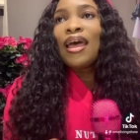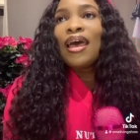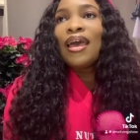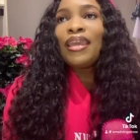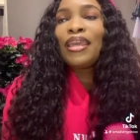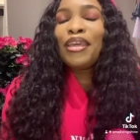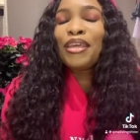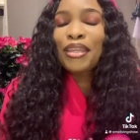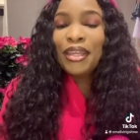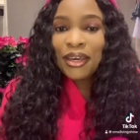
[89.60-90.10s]

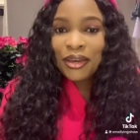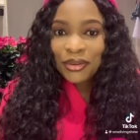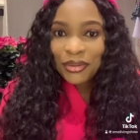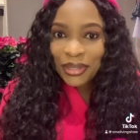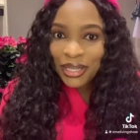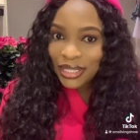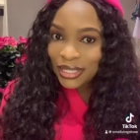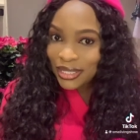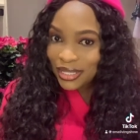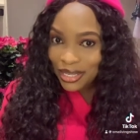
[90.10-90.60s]
you know,
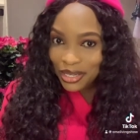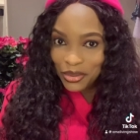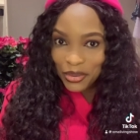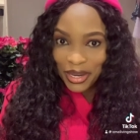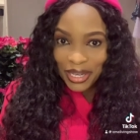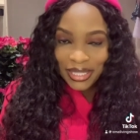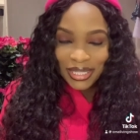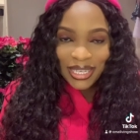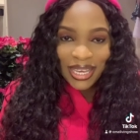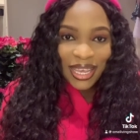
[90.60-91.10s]

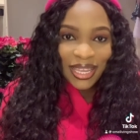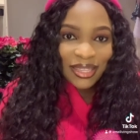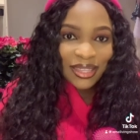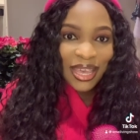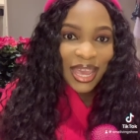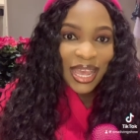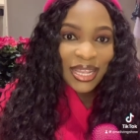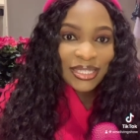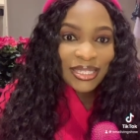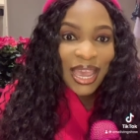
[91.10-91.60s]
insinuated
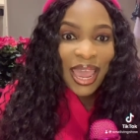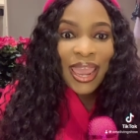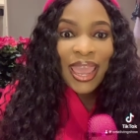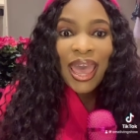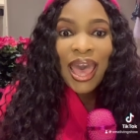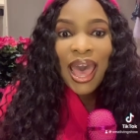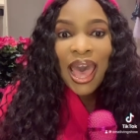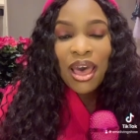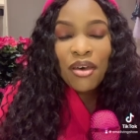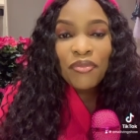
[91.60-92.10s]
that I
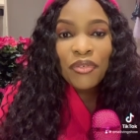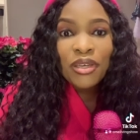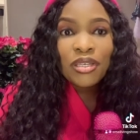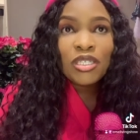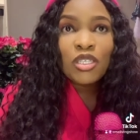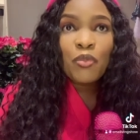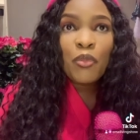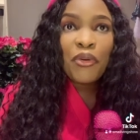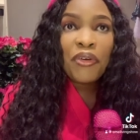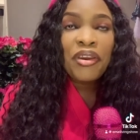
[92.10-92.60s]
have a
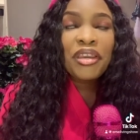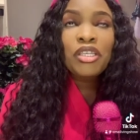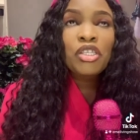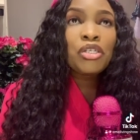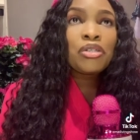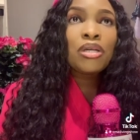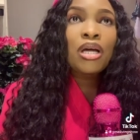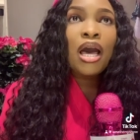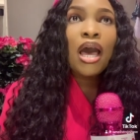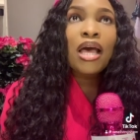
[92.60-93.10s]

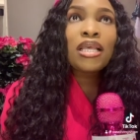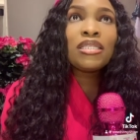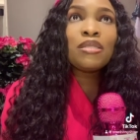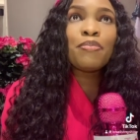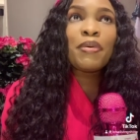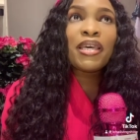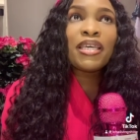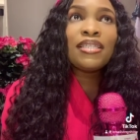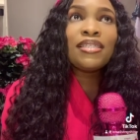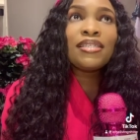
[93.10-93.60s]
spiritual
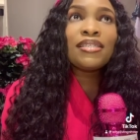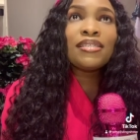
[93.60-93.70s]
husband.